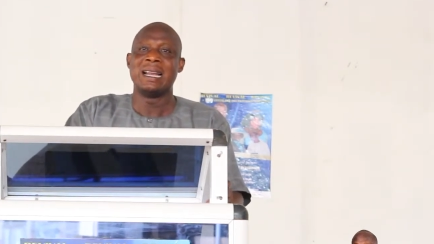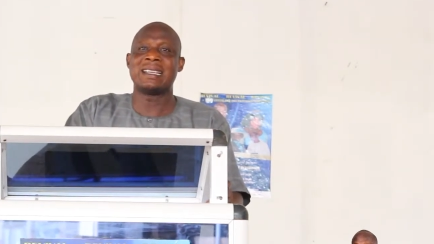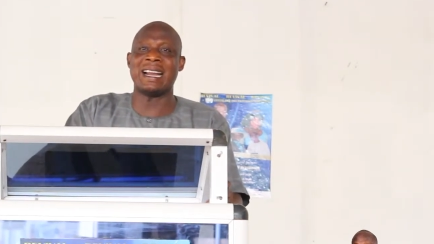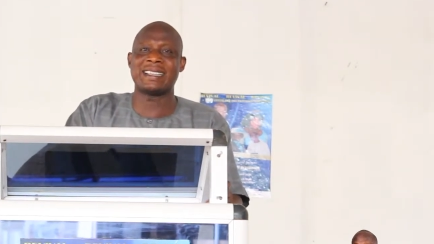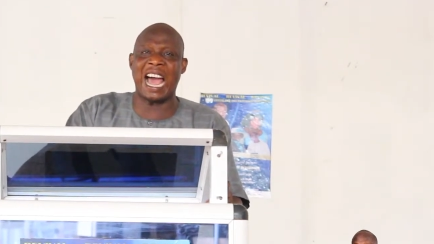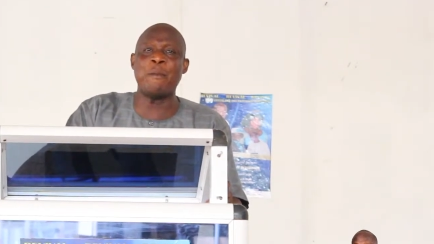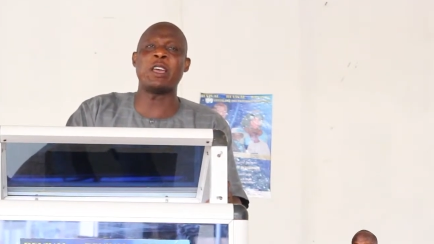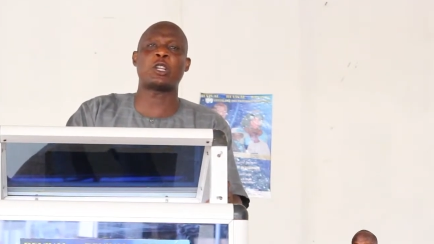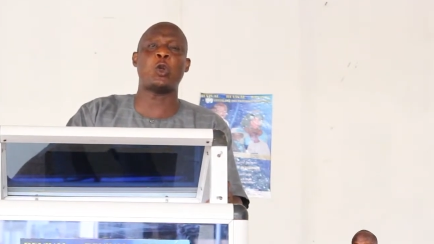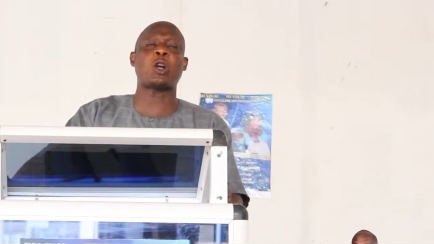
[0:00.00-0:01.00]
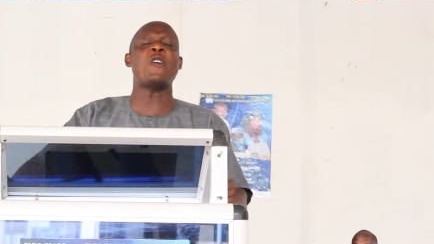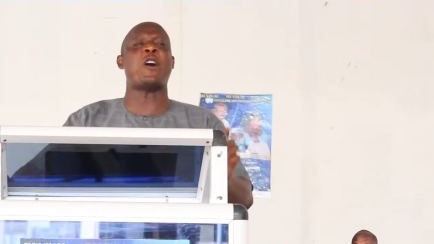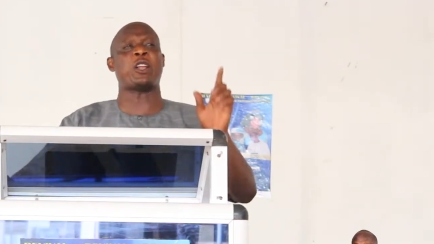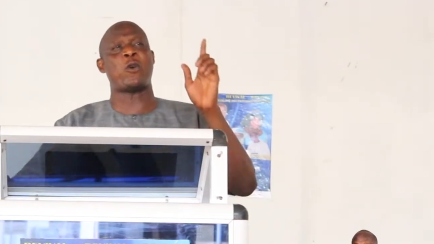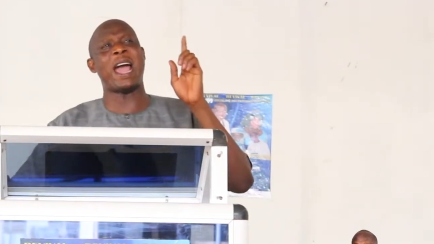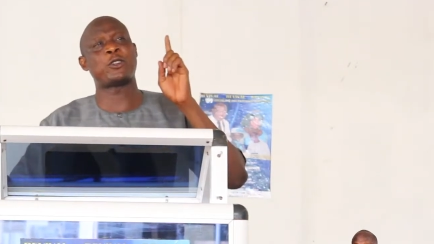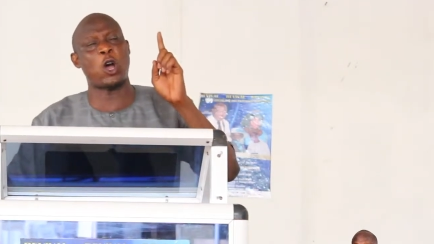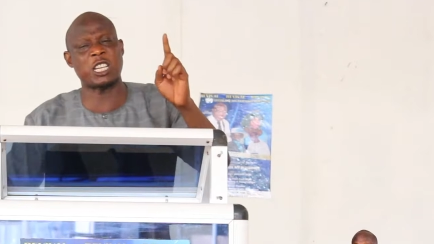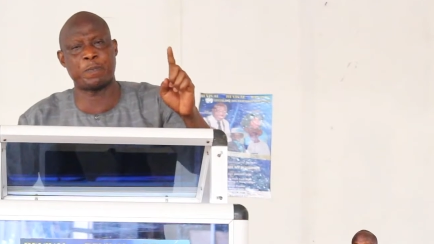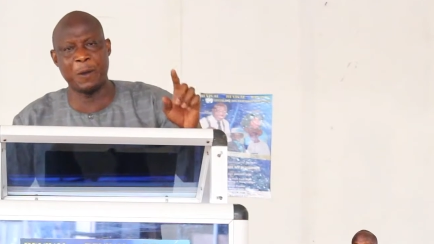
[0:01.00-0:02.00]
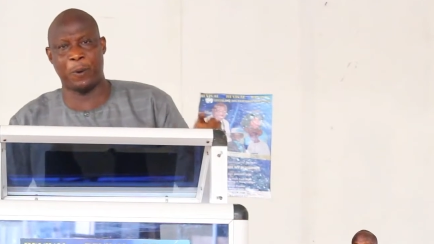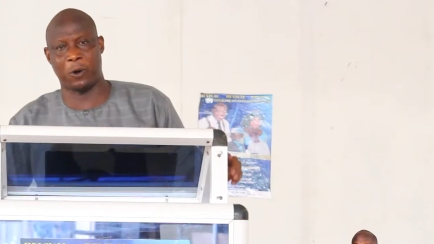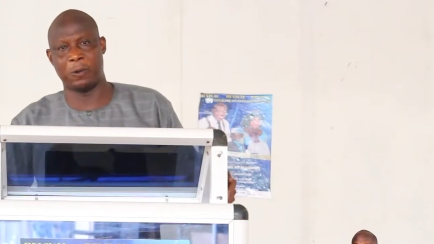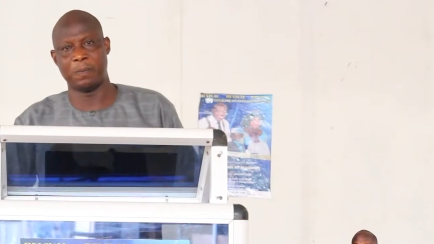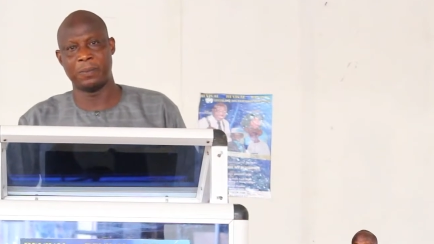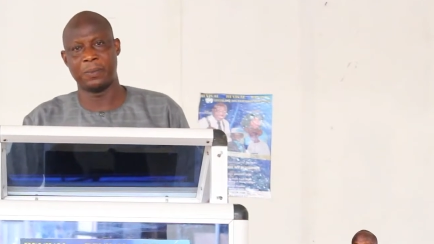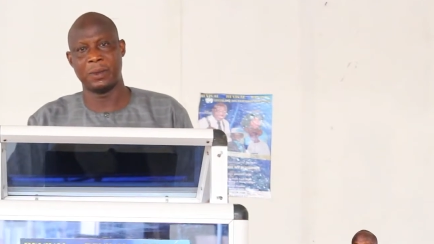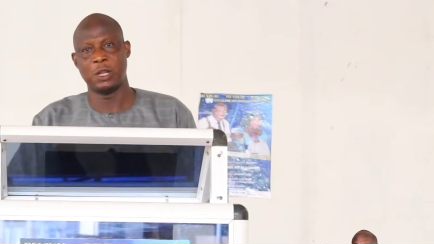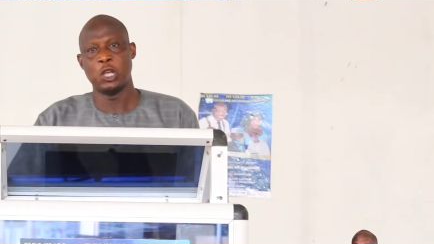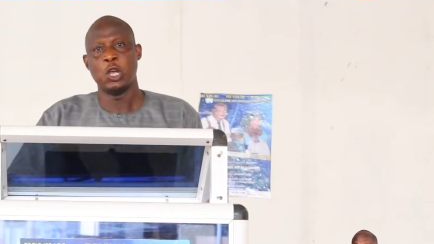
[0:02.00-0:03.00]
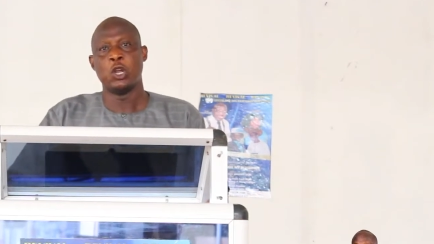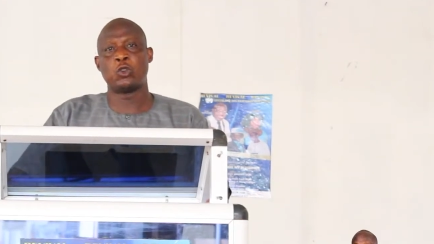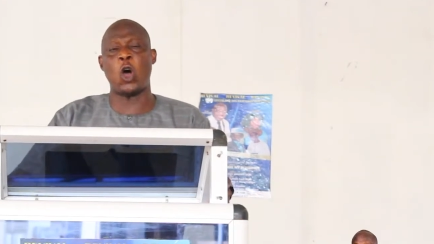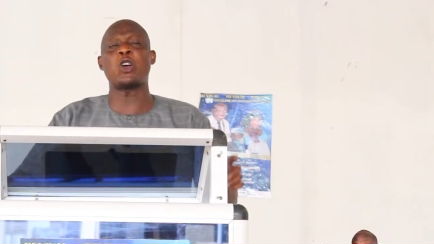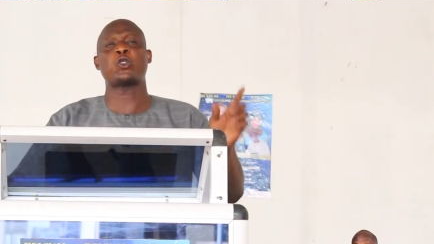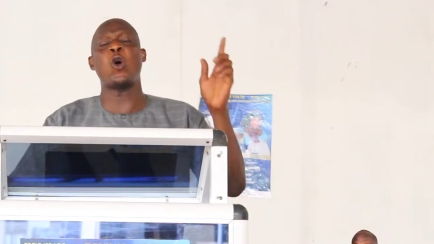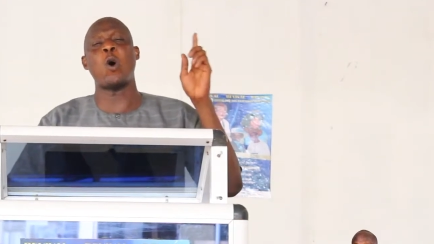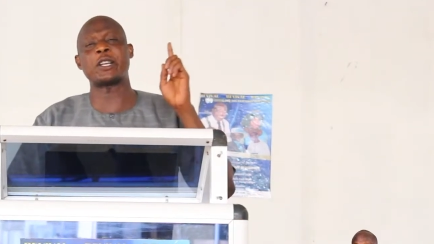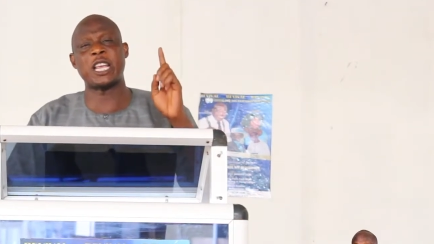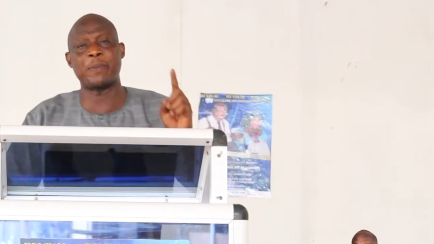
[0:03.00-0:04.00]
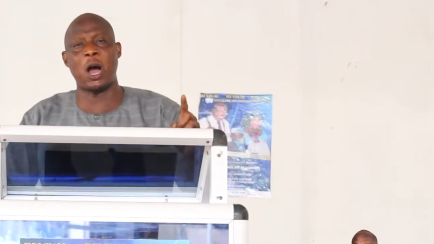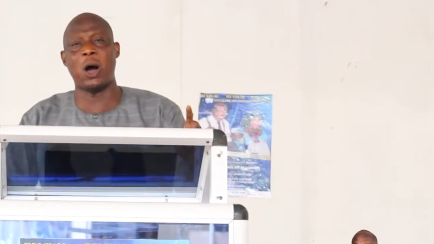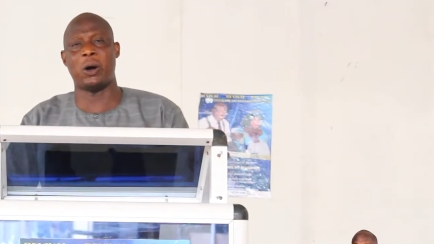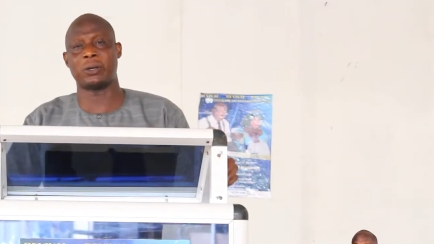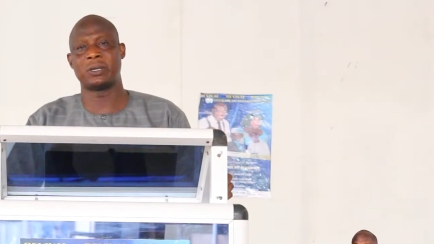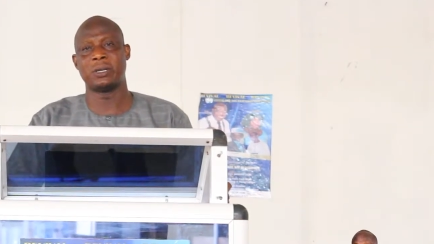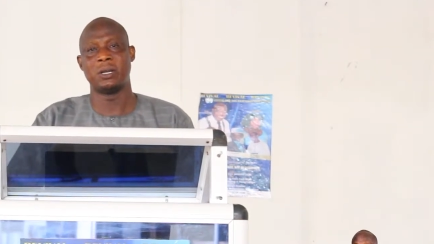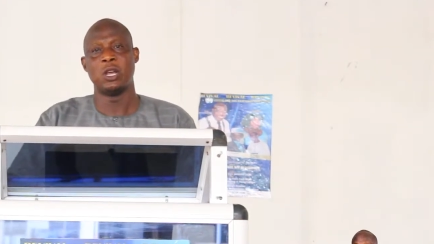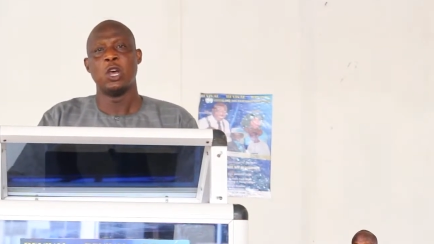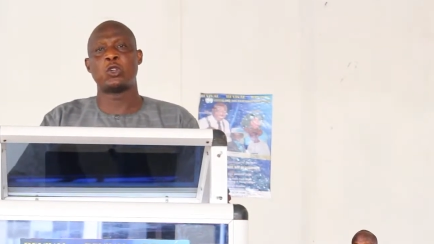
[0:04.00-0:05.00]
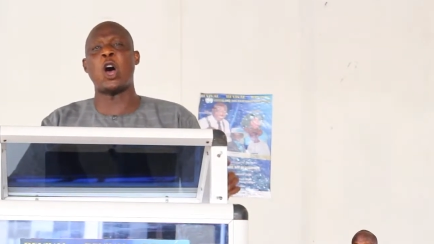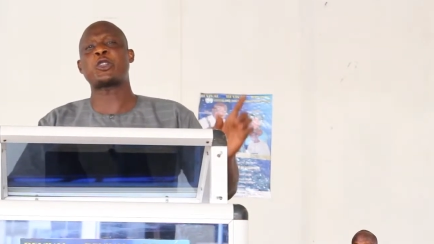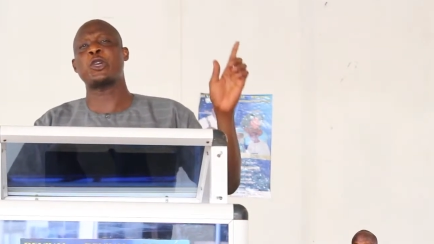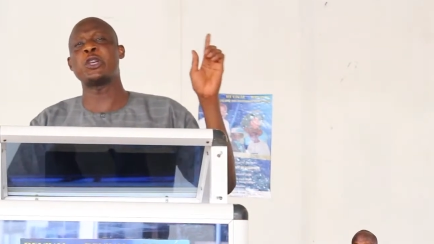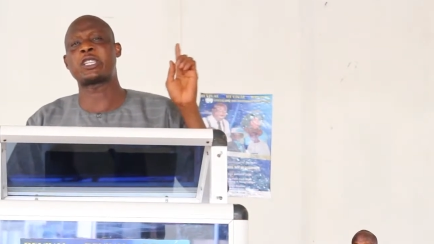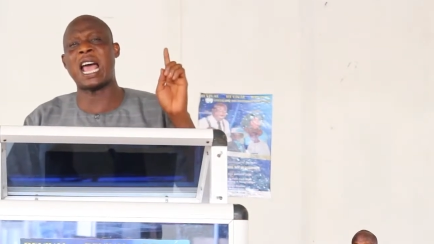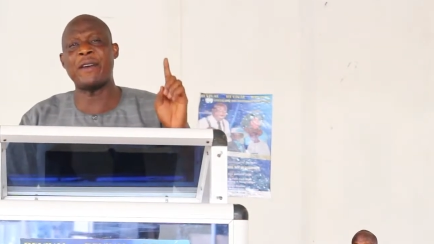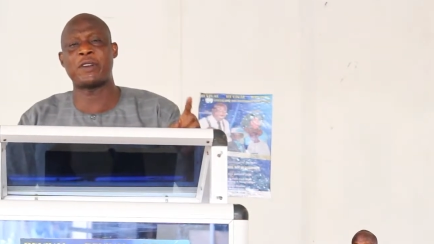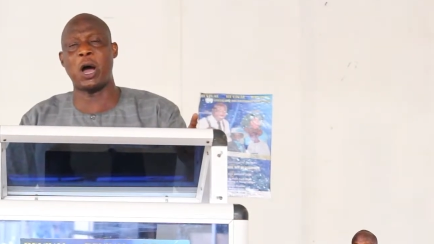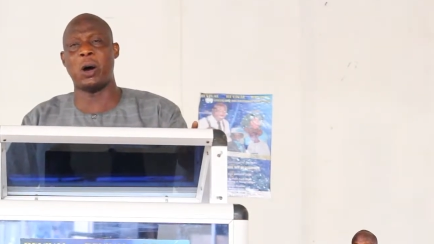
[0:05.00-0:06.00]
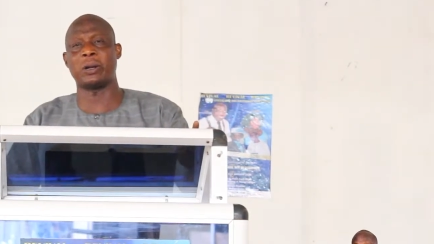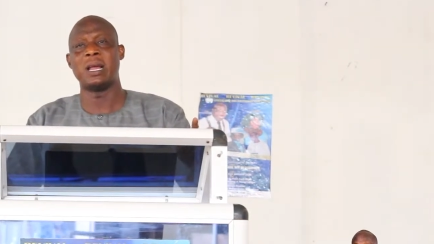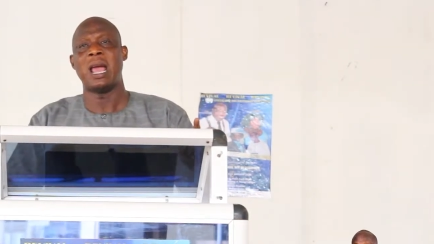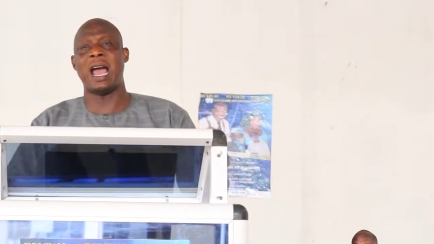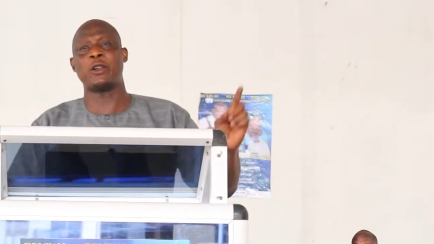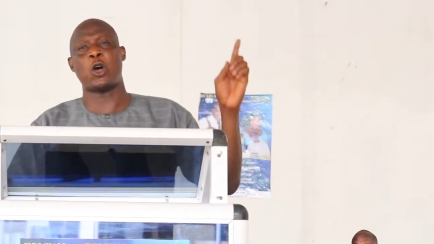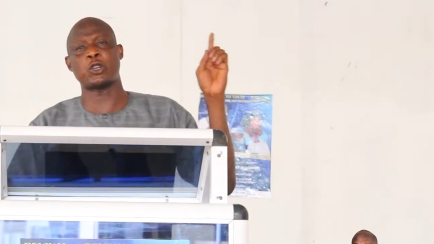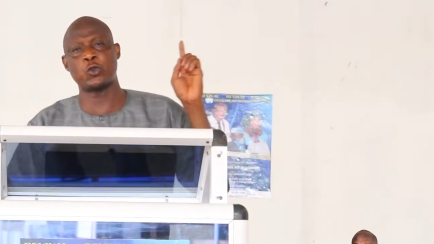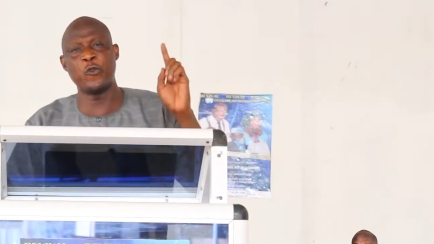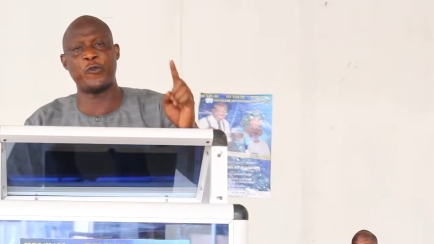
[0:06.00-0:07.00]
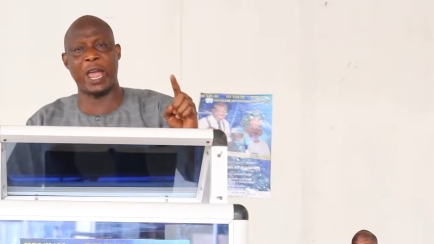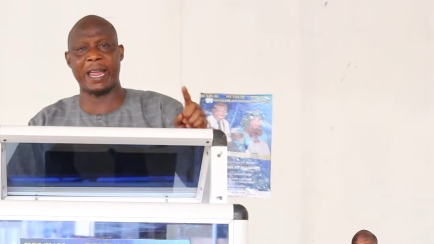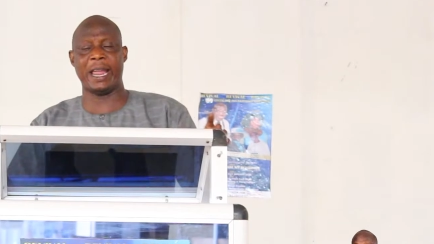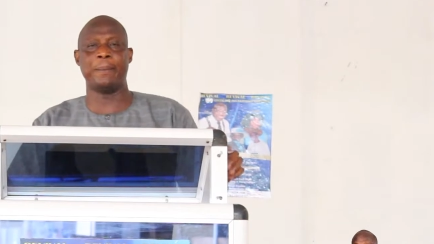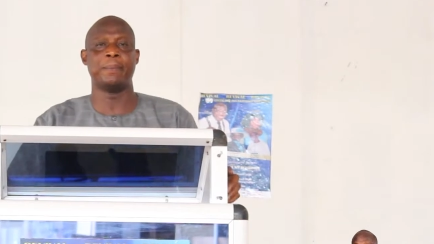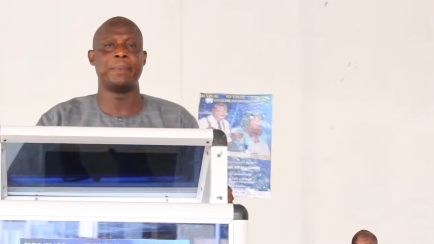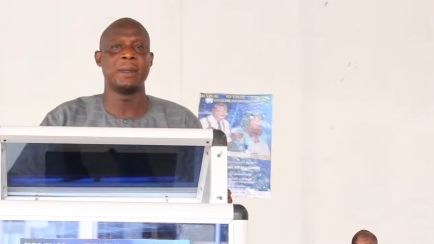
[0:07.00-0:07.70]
The devil is looking for the righteous people, those who worship God, those who serve God, and those who fear him.